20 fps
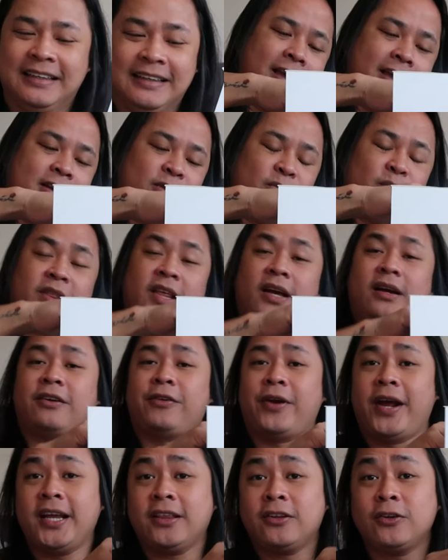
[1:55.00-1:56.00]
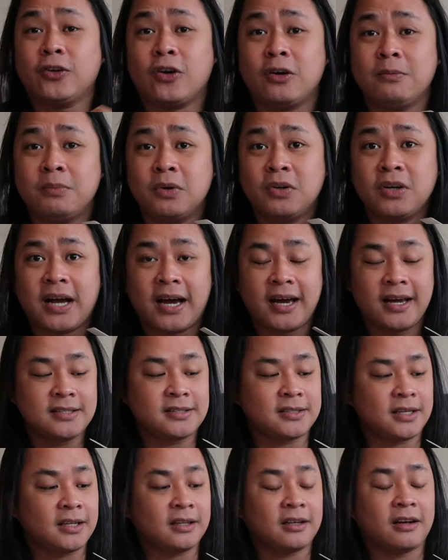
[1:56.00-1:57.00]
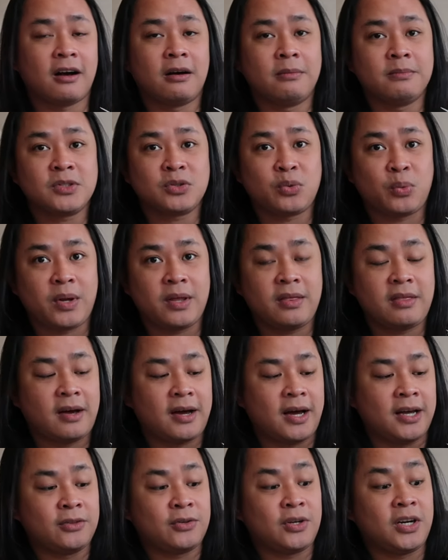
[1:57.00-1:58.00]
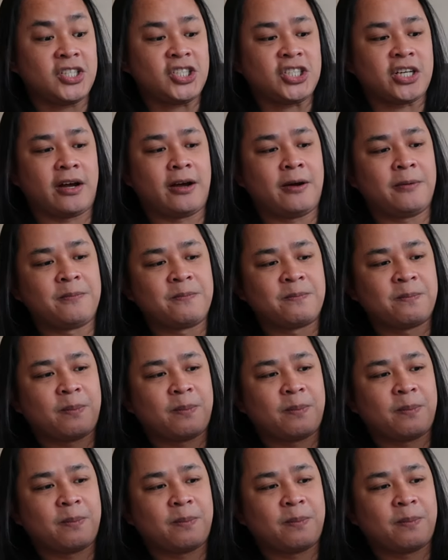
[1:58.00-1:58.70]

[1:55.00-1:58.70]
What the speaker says: And with that creator combo, guys, it comes with the ano na siya.